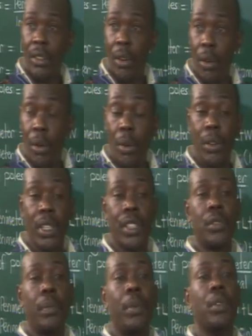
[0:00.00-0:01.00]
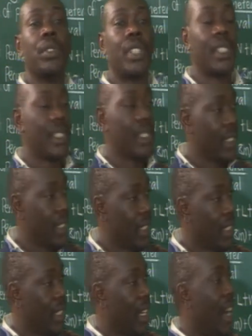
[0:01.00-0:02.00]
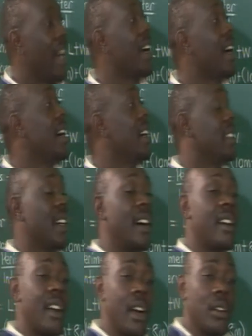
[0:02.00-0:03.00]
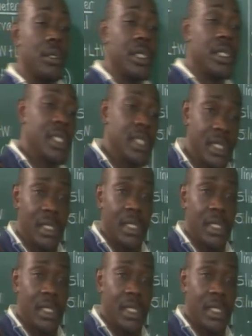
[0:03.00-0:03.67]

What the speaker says: or is to put a guard around